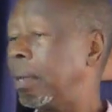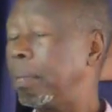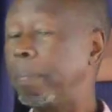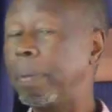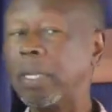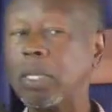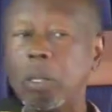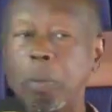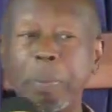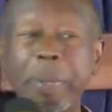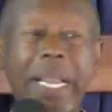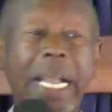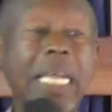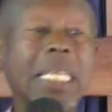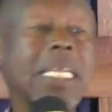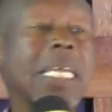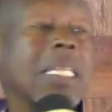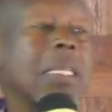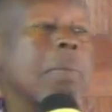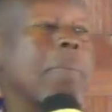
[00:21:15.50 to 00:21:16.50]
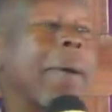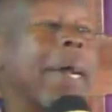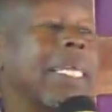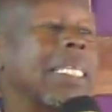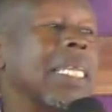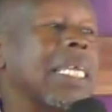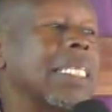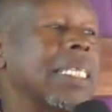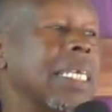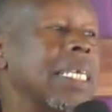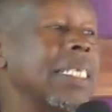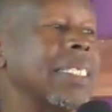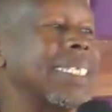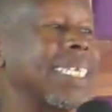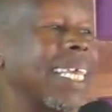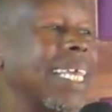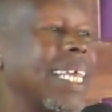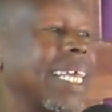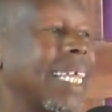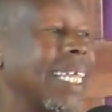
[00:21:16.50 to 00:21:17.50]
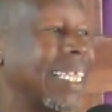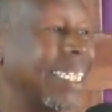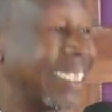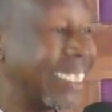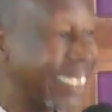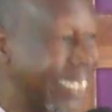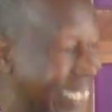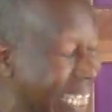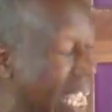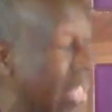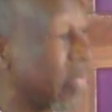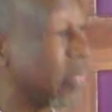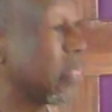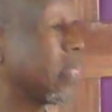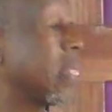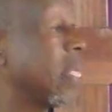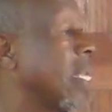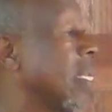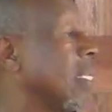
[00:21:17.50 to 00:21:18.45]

But to be carnally minded is death.